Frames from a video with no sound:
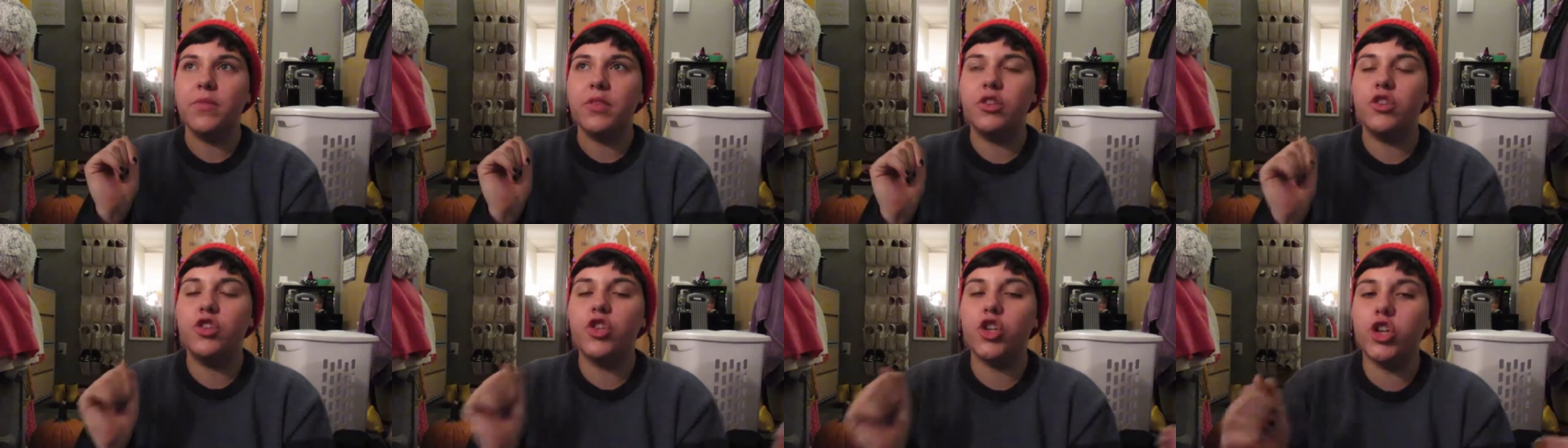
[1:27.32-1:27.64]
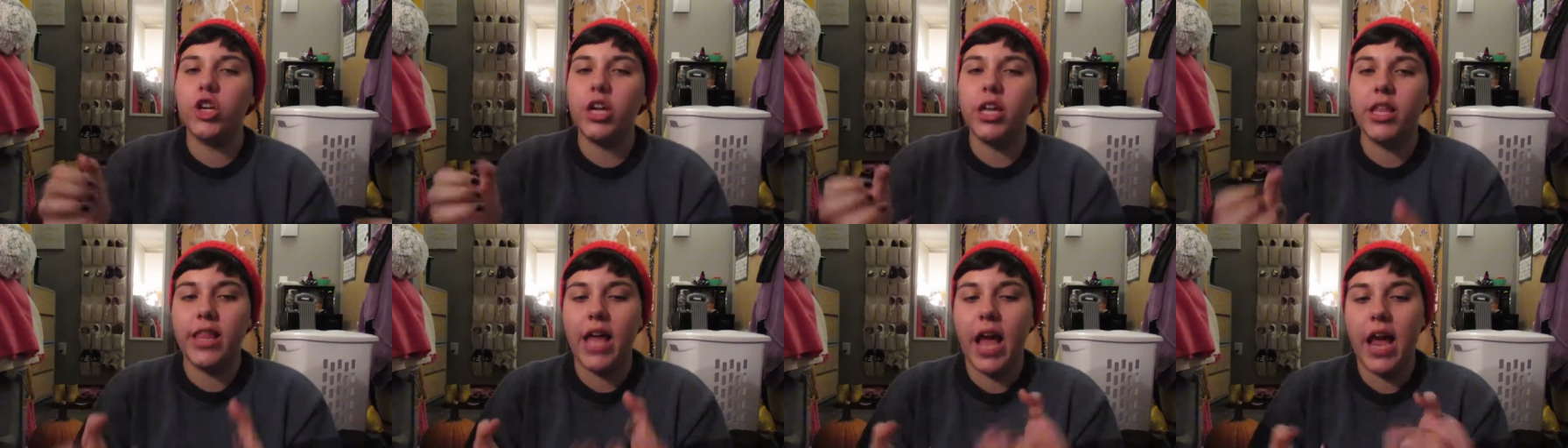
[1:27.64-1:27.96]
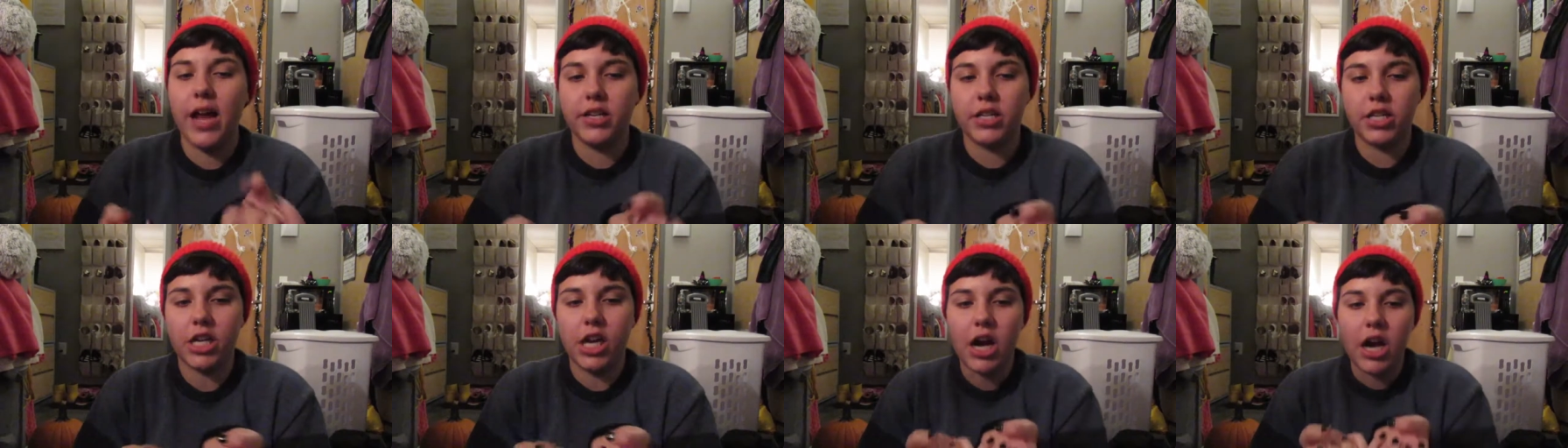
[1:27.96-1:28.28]
during
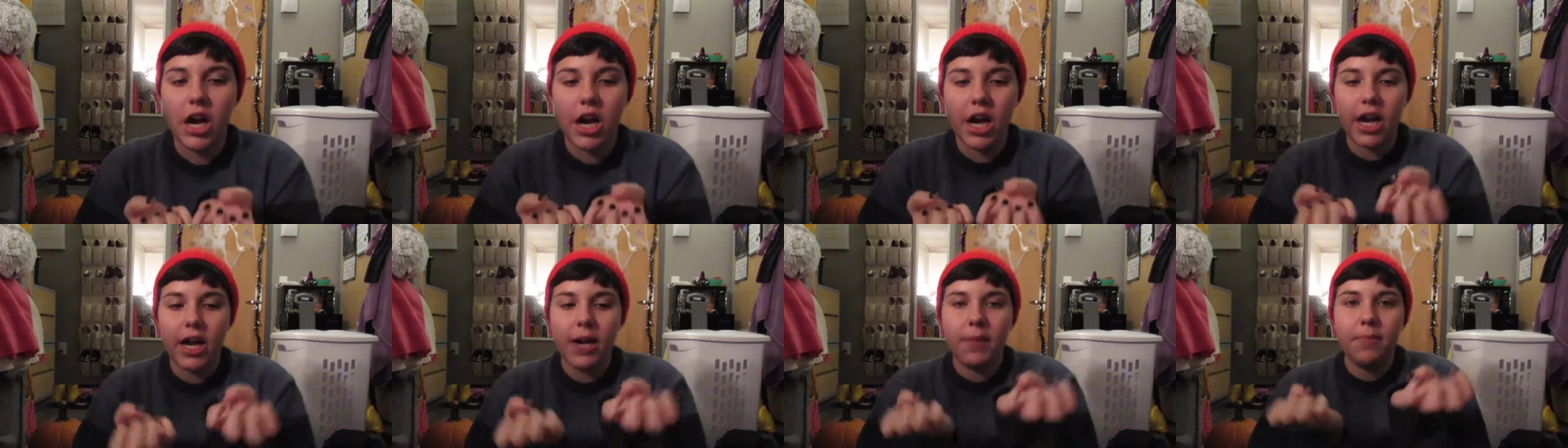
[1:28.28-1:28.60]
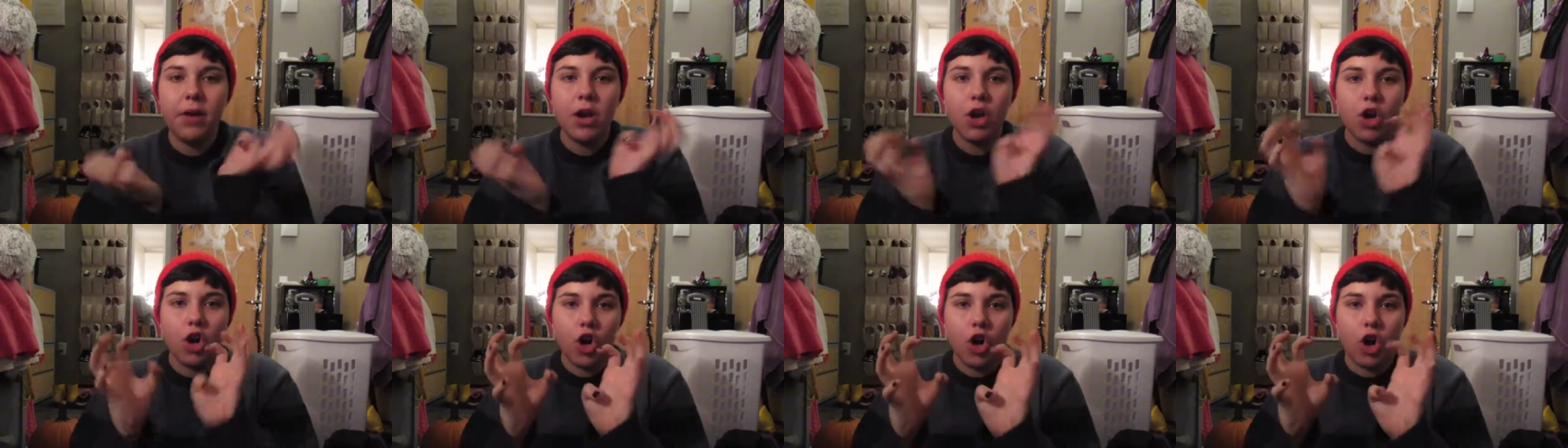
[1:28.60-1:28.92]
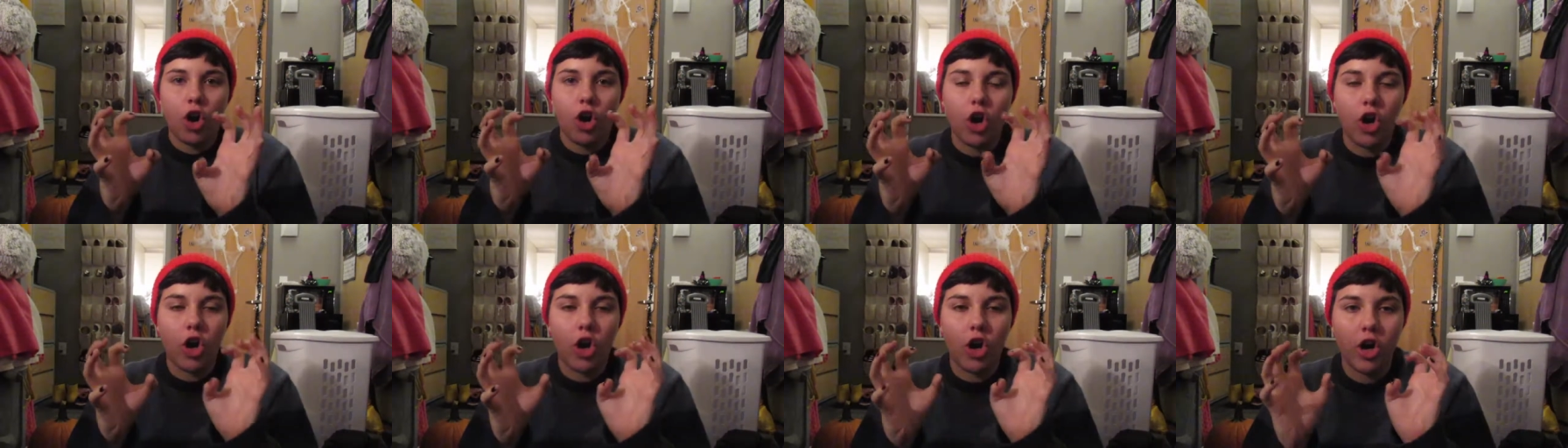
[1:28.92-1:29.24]
that time,
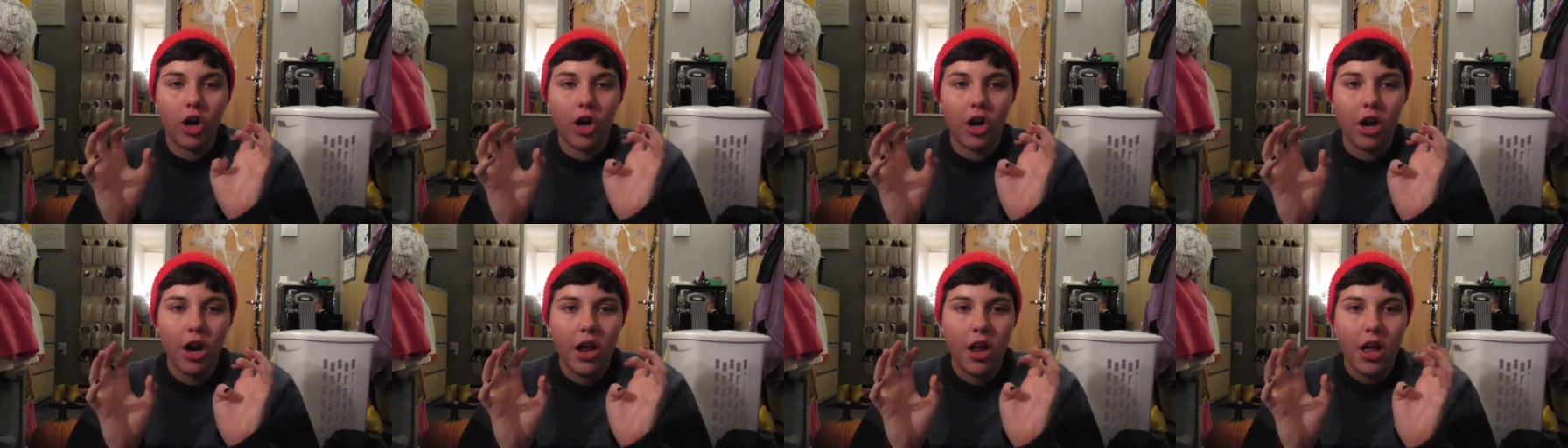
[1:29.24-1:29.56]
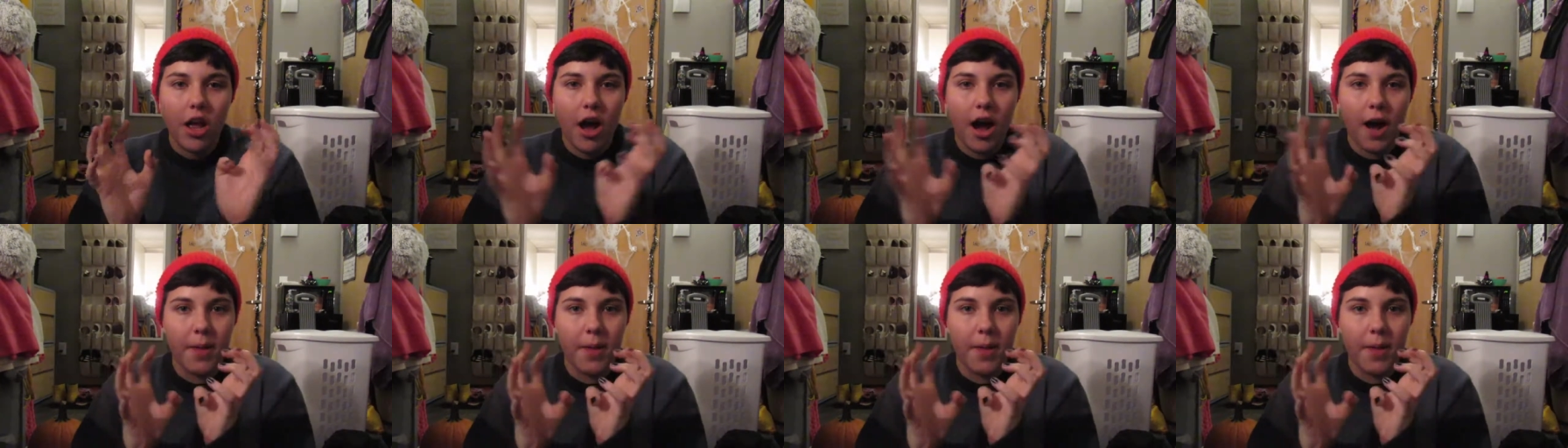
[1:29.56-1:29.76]
her